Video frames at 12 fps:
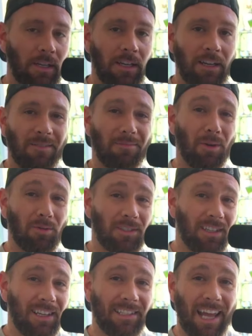Most
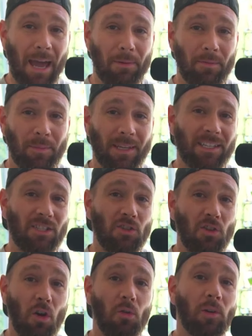delays happen because
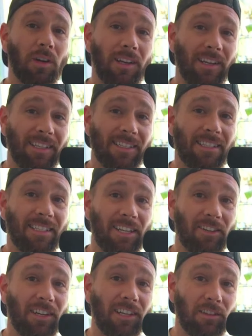no one is steering